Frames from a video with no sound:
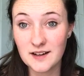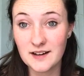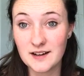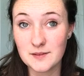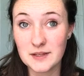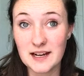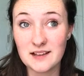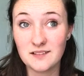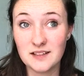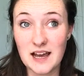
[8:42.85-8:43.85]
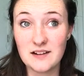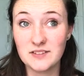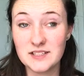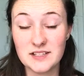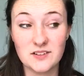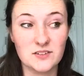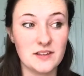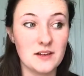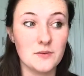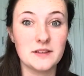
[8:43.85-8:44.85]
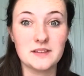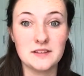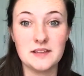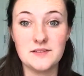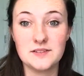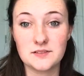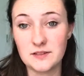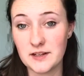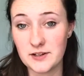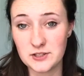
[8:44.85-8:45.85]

and I clean every single thing with the Thieves Cleaner.